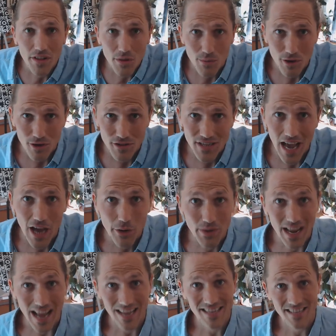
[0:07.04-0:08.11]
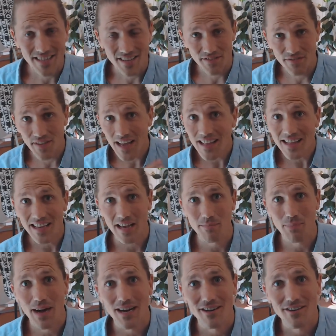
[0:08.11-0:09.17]
in other words, how do we exit the failing
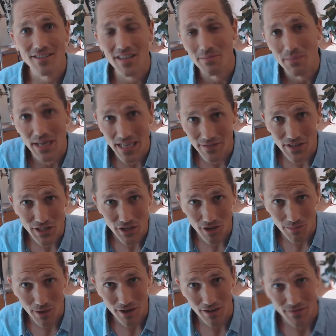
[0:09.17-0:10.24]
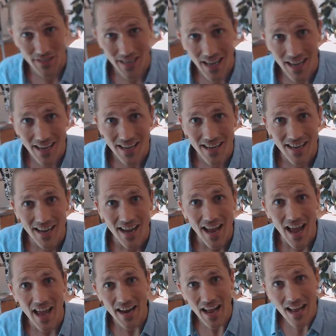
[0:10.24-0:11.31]
empires that many of us are a part of today
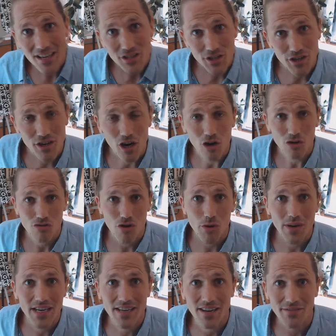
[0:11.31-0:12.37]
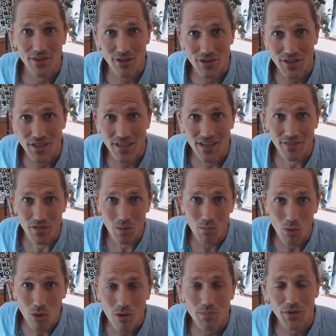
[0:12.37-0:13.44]
and enter a growing diversity of the
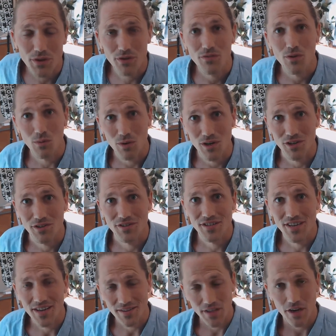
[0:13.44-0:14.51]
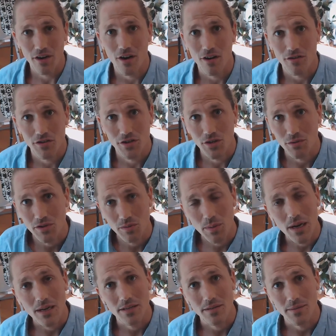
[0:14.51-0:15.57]
more beautiful worlds that our hearts know is
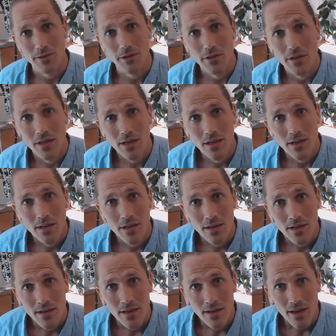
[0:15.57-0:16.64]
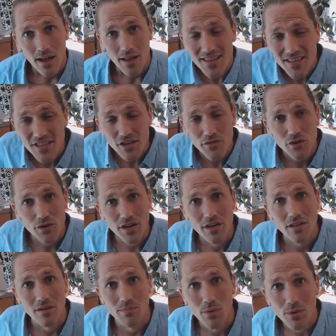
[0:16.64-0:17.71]
possible? And this is of
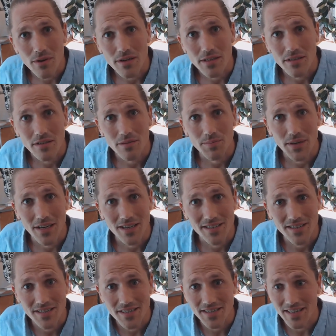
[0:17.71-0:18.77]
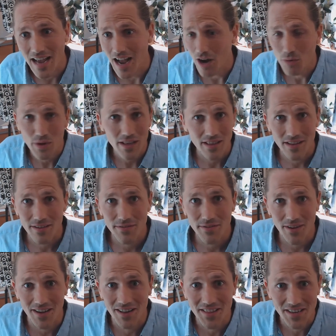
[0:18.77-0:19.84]
critical importance because this is how we live
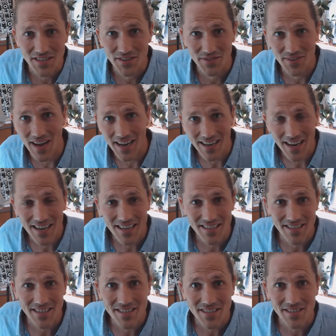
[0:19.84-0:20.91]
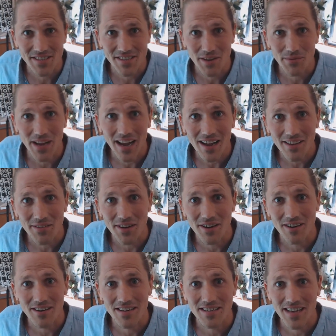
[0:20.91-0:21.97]
on this finite existence that we have
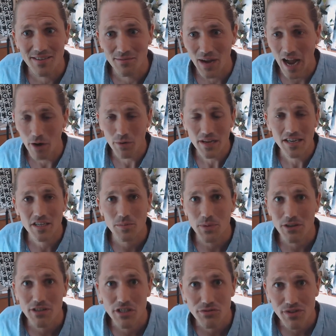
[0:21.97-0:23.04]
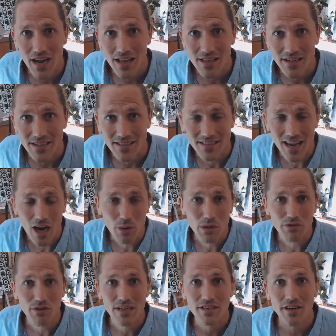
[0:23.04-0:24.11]
here. It's how we experience reality, it's how we
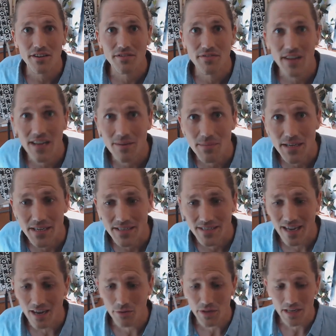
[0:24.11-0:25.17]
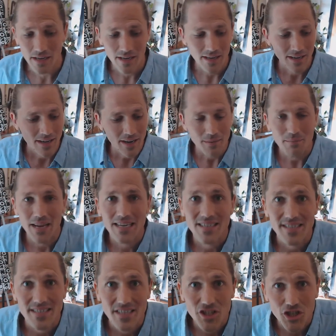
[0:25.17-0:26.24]
raise our family, it's how we make
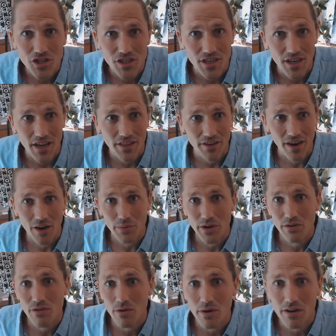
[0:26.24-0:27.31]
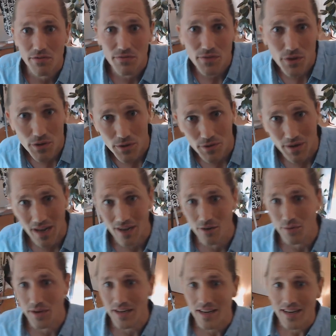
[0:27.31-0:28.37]
decisions together, how we grow our food, how
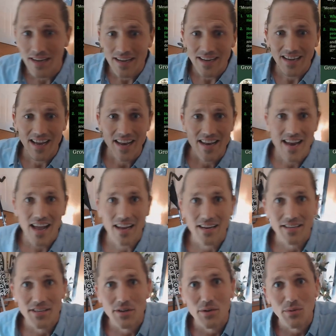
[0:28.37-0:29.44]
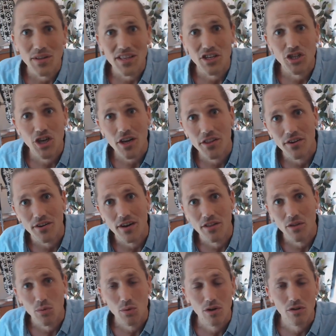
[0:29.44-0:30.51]
we connect with each other and
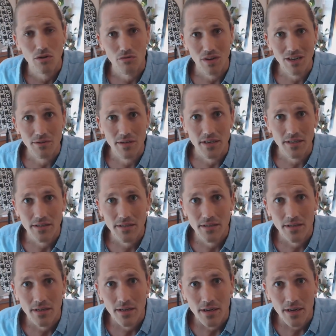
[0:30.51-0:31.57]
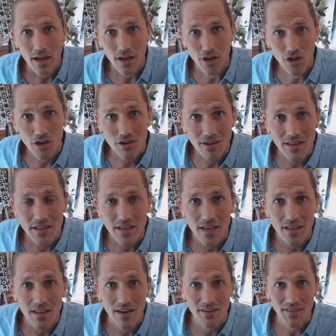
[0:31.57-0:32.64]
the world around us. And currently, a
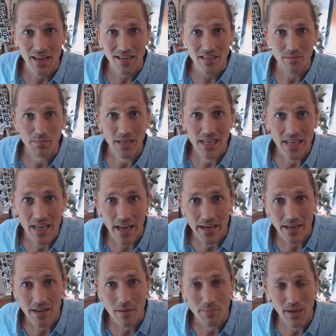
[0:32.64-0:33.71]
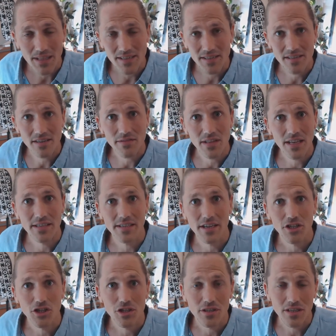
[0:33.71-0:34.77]
lot of that is mediated by the
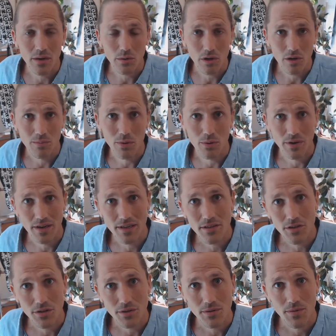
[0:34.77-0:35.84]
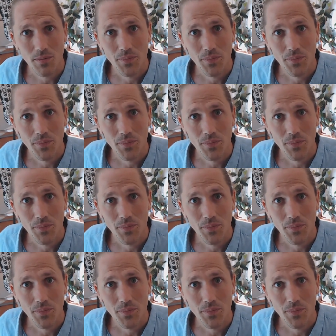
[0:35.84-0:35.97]
civilizations that we were born into.